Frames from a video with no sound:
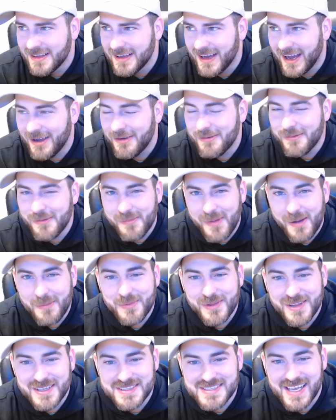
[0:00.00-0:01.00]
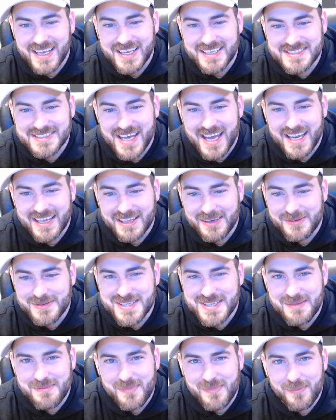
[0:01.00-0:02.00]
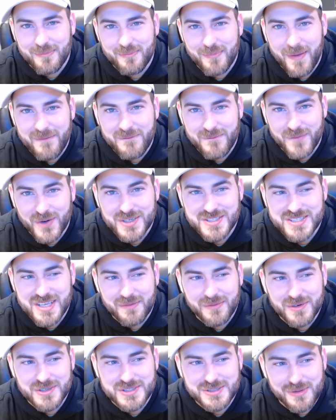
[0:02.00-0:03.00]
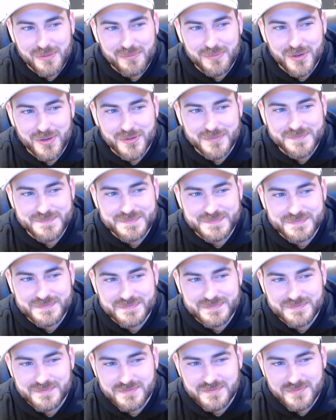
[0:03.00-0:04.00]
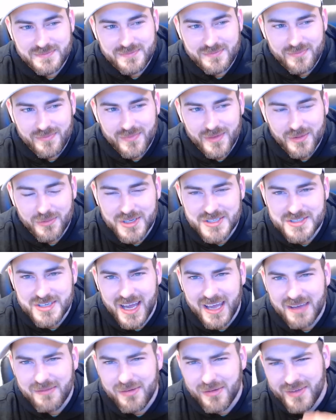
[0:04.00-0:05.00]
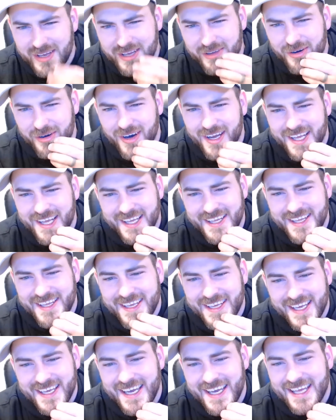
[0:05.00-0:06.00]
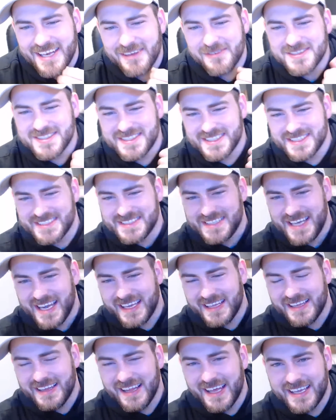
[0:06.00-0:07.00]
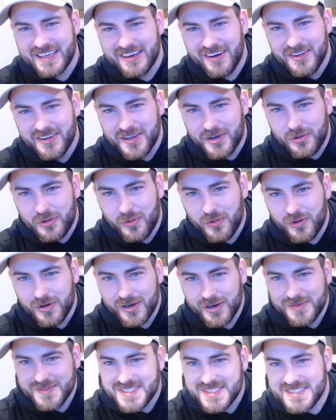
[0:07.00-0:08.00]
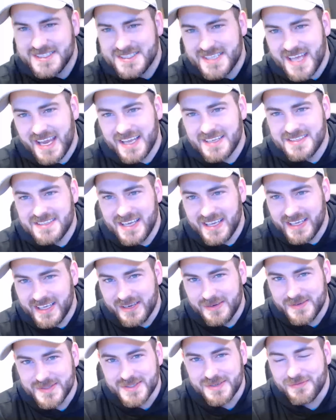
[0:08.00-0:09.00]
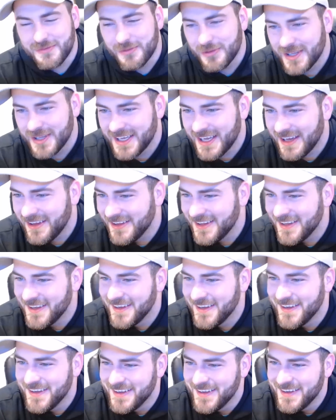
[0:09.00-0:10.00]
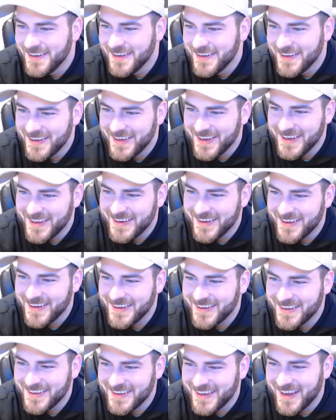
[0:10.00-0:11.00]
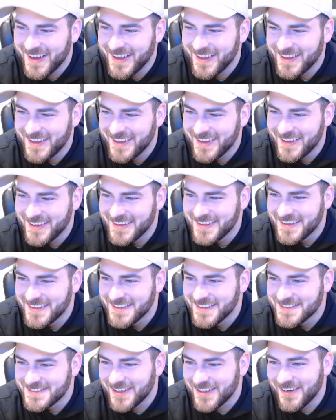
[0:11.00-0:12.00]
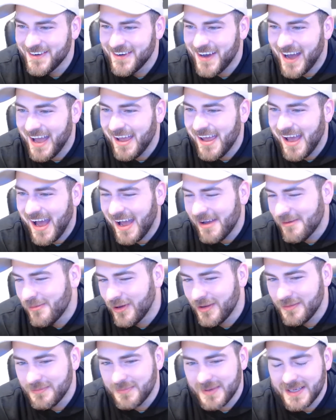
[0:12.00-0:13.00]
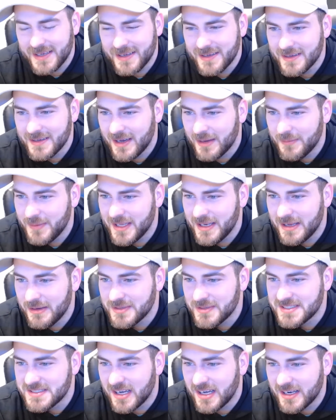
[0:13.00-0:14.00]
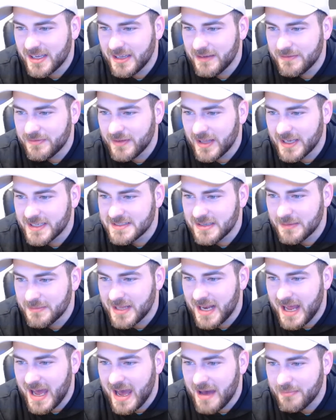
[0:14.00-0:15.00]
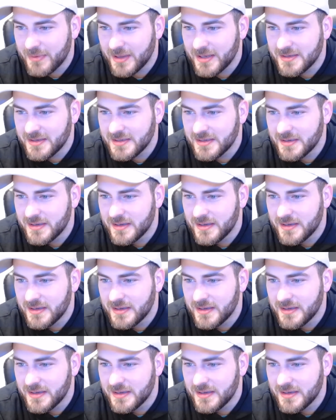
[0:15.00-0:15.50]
remember the tank exactly. It was in my first ever shrimp room, which I have a video on it. And it was the second, like on the corner, it was the second tank, and it was a 40-gallon. And yeah, so I wouldn't be. I mean, it would suck if like something happened.